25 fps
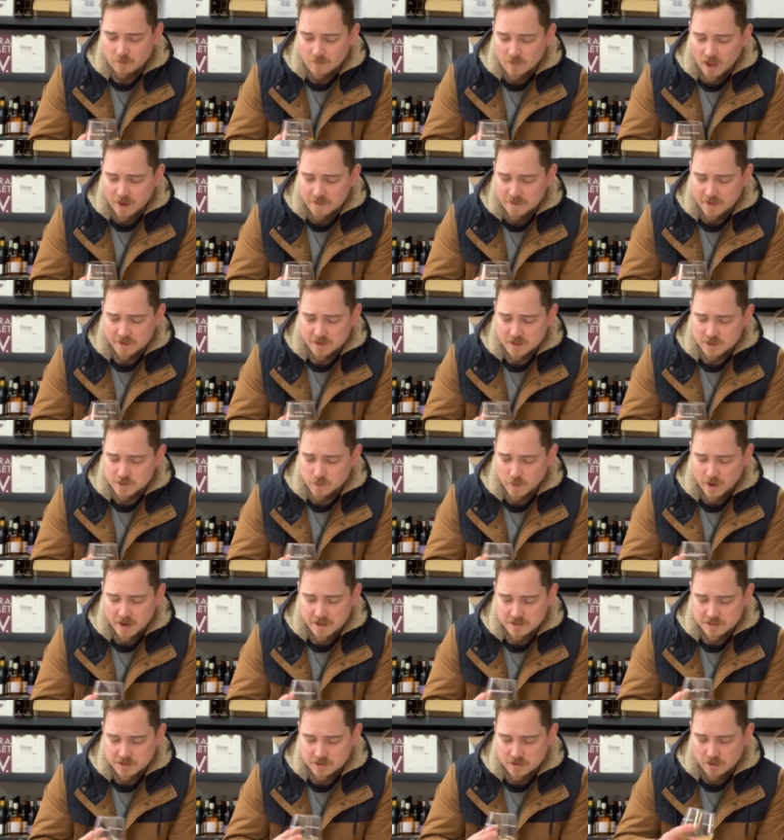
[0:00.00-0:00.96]
I think this
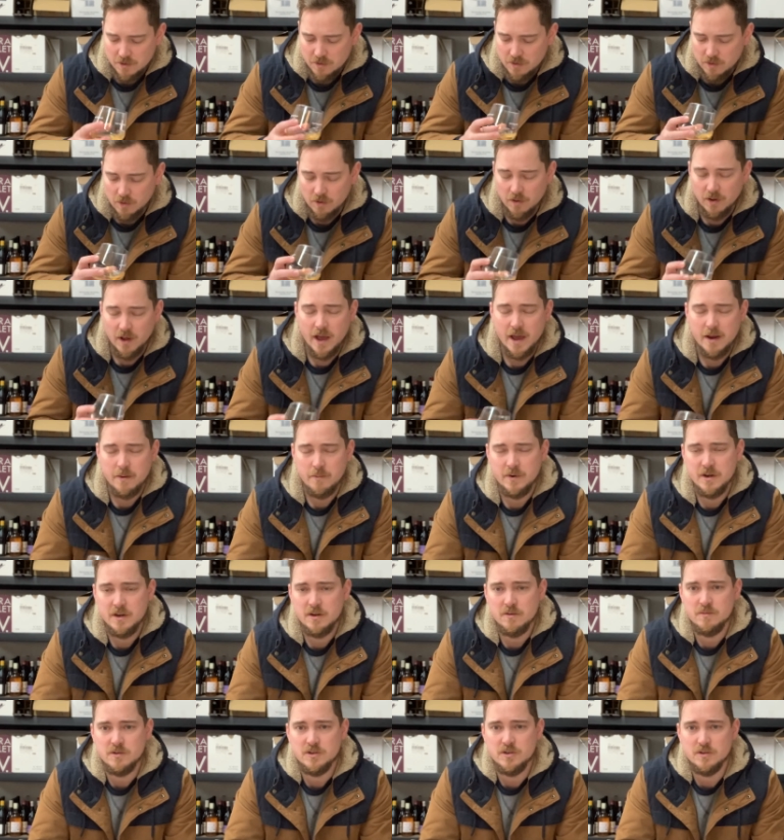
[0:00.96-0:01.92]
wine's so cool. And when
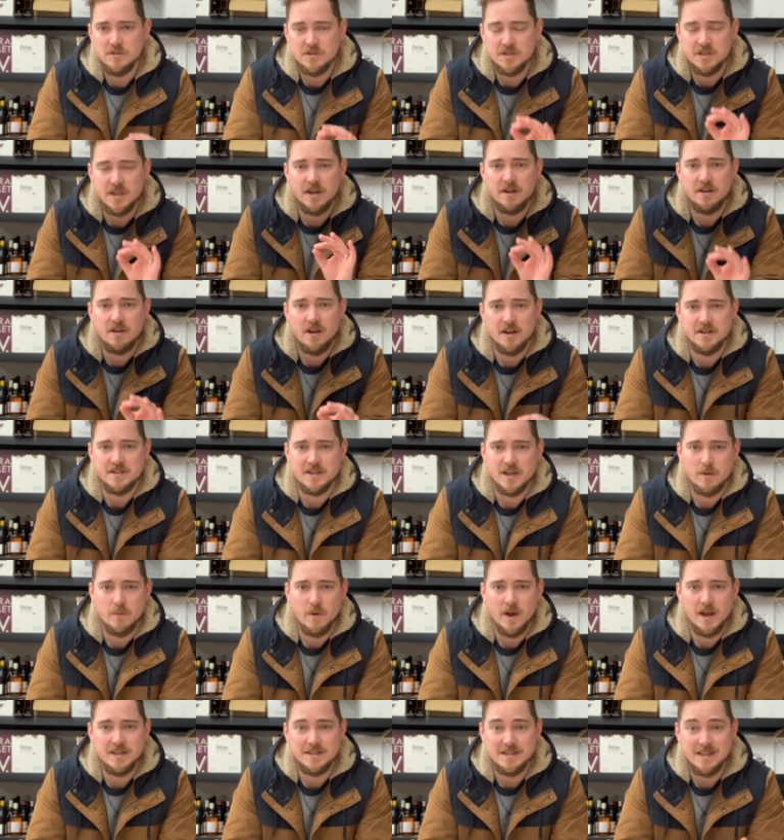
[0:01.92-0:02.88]
you do skin contact
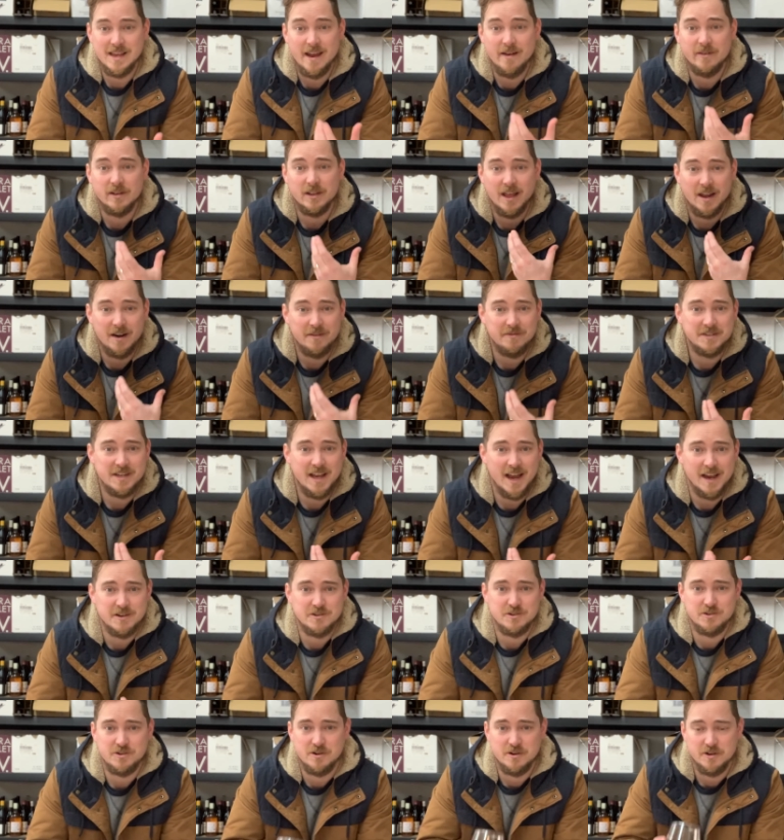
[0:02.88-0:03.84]
wines, they have a lot of
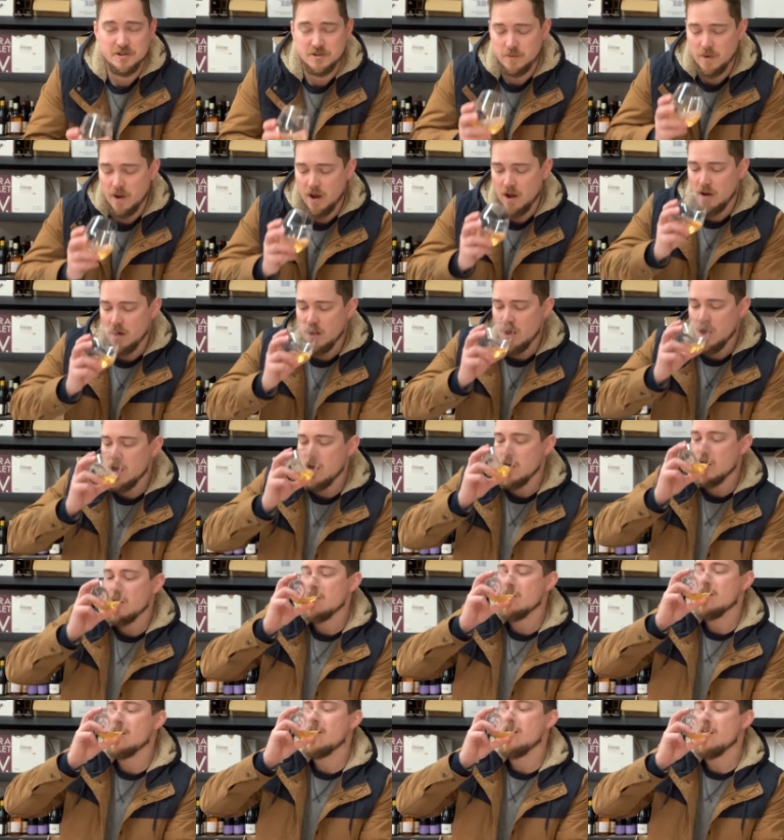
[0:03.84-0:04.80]
texture as well.
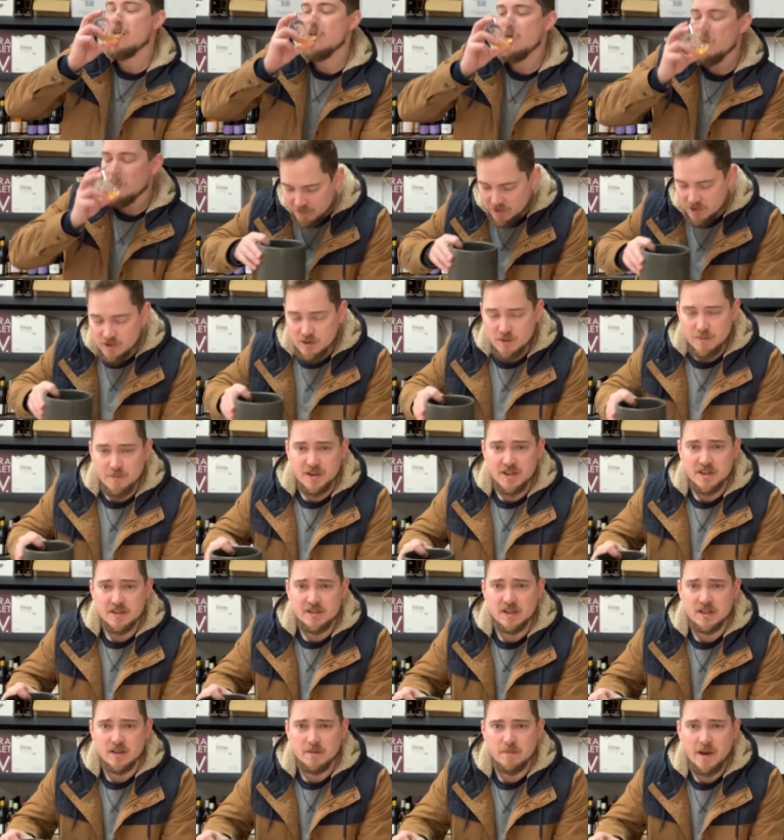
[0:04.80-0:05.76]
So you put
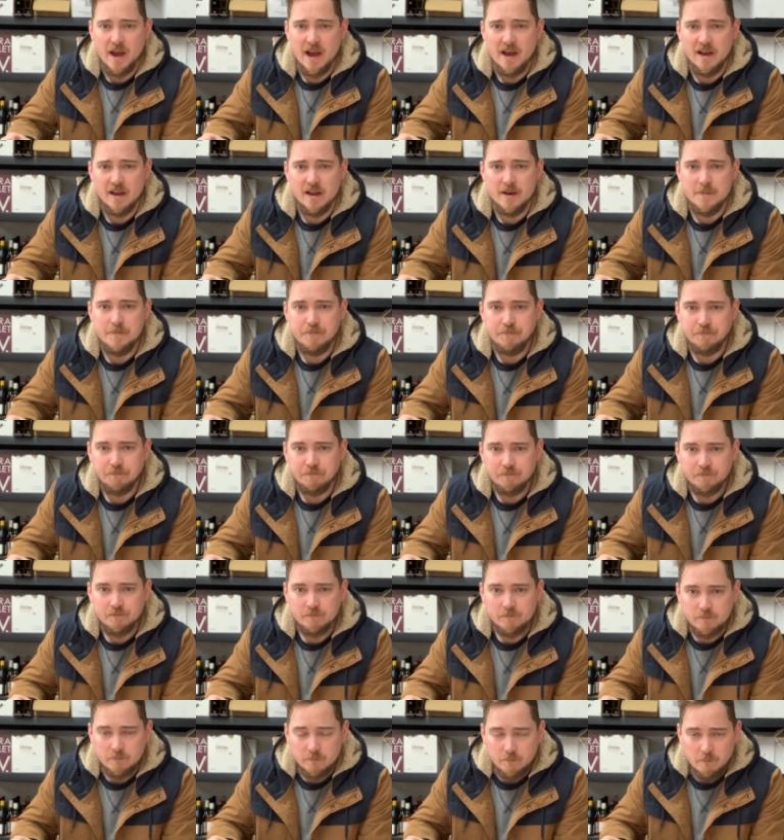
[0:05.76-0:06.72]
this on the palate,
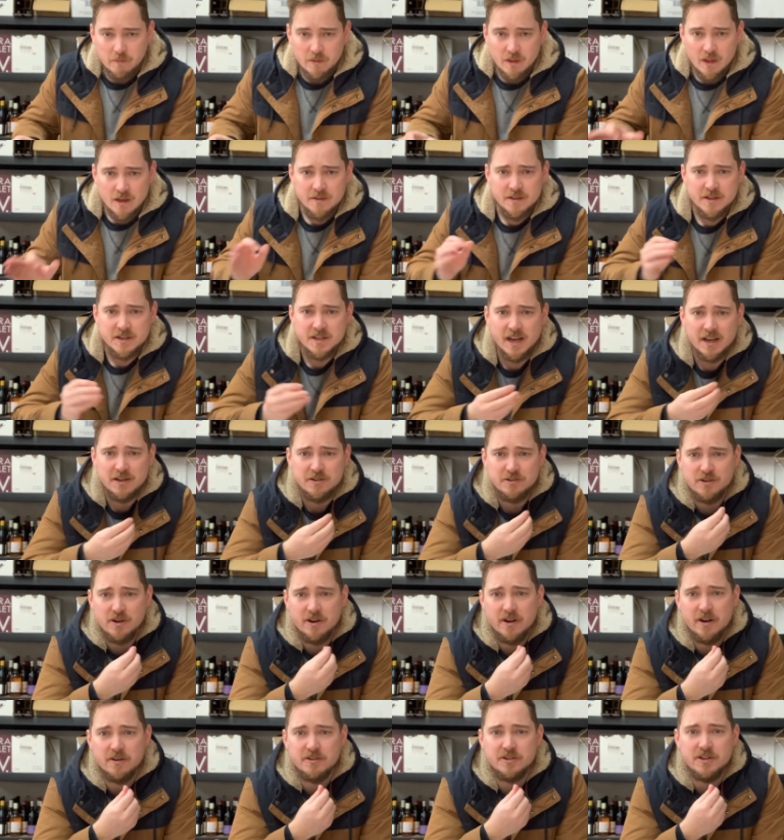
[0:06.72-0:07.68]
the
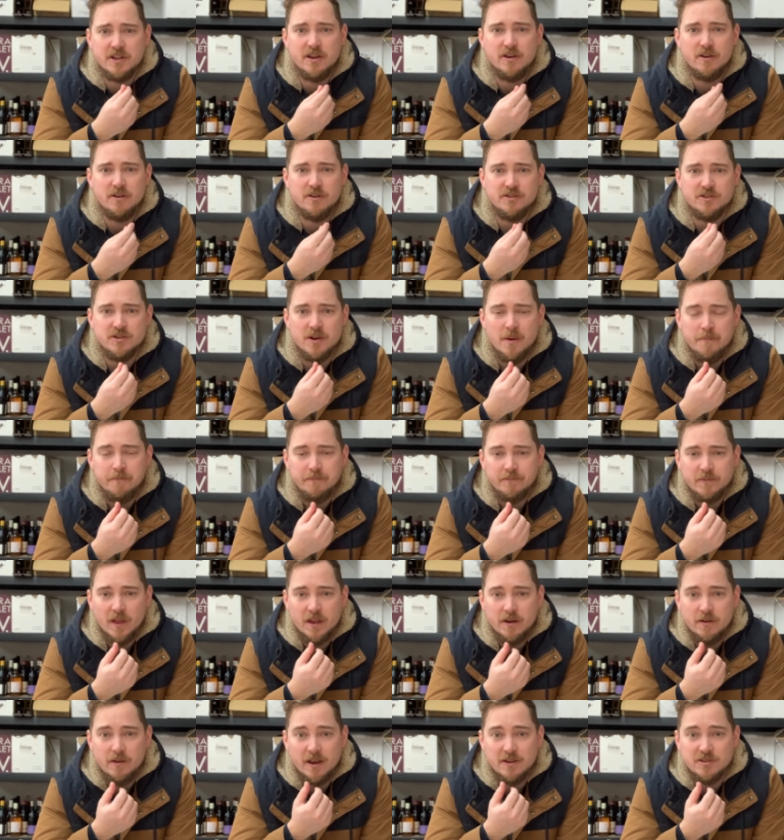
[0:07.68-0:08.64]
texture here is huge,
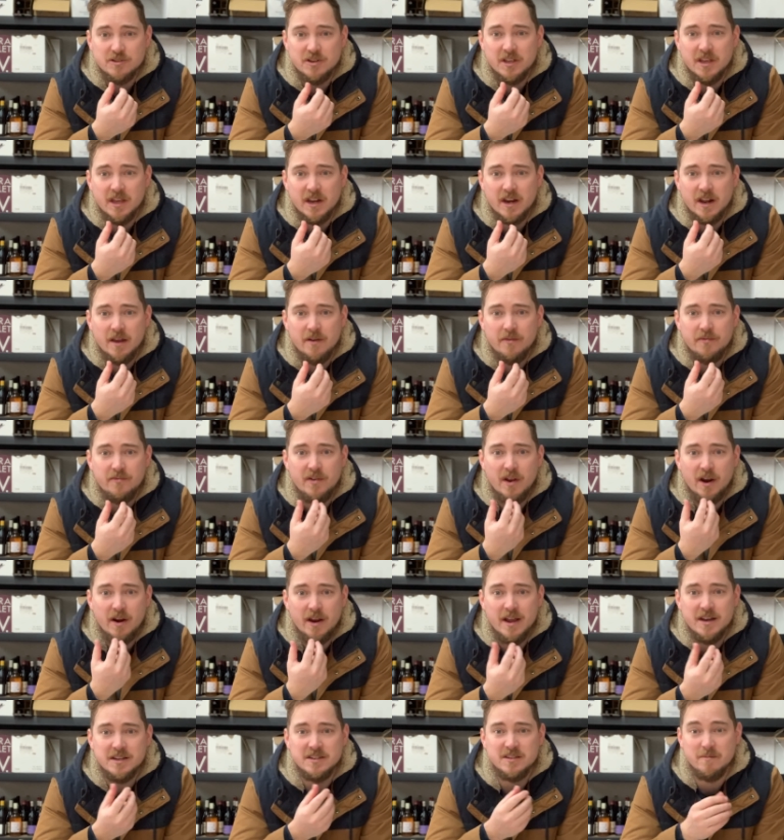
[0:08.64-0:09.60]
and you actually get a fair
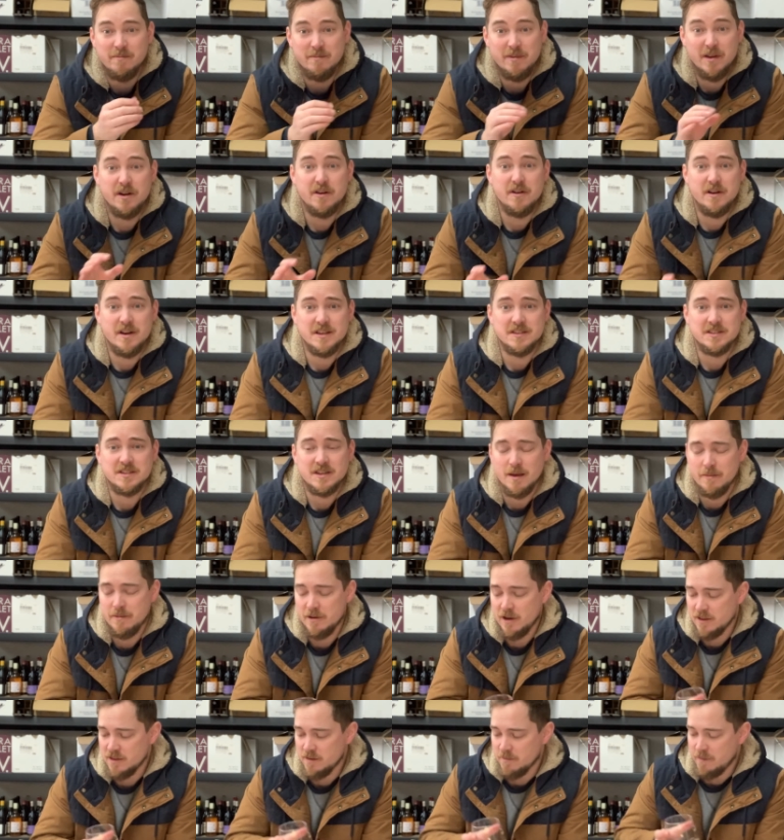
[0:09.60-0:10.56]
hint of bitterness
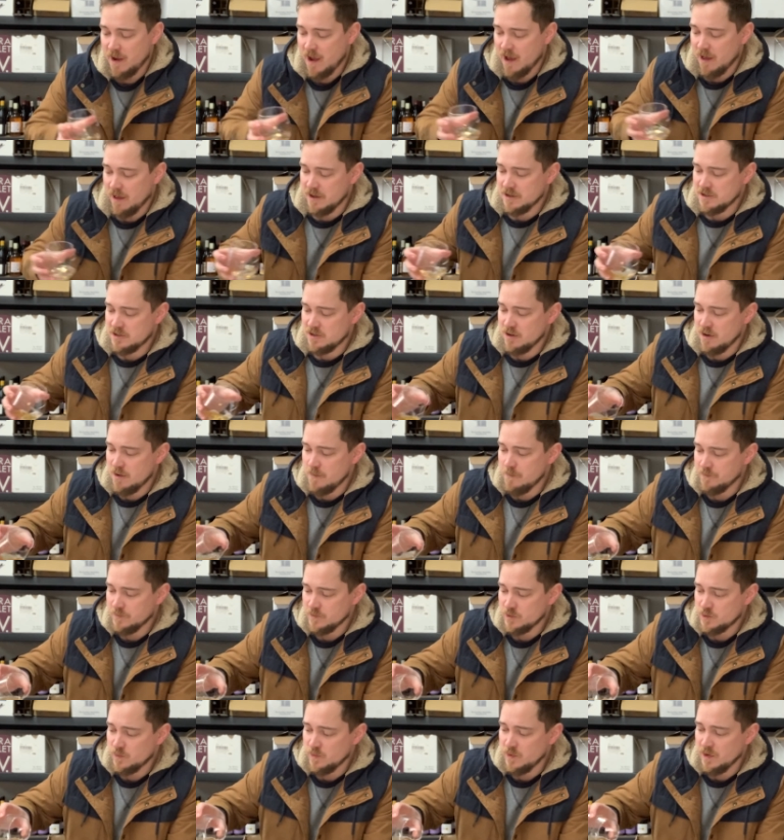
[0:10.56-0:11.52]
coming on the palate too.
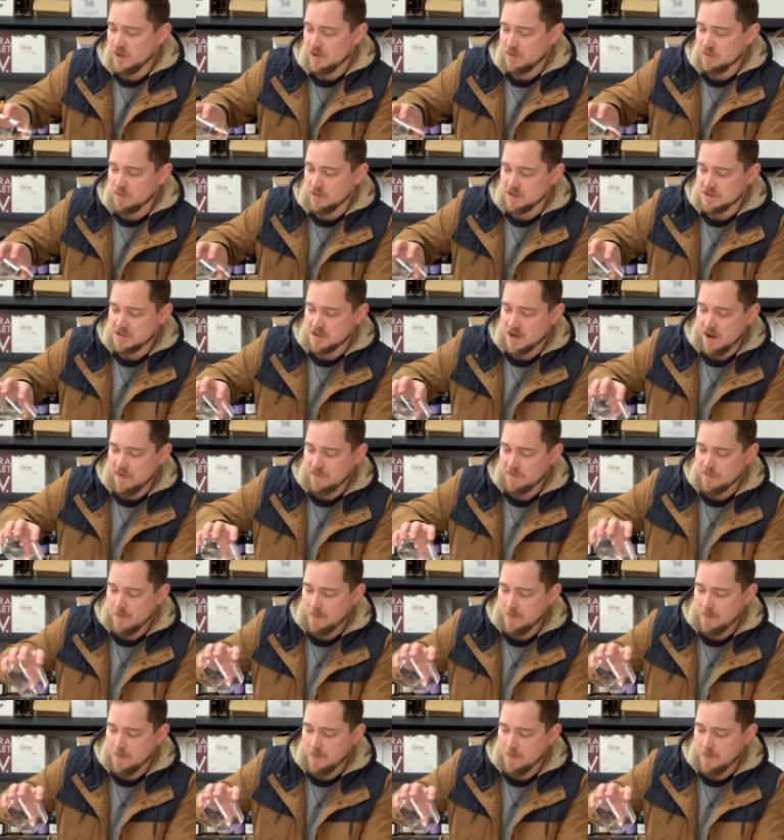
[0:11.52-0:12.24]
It's really cool stuff.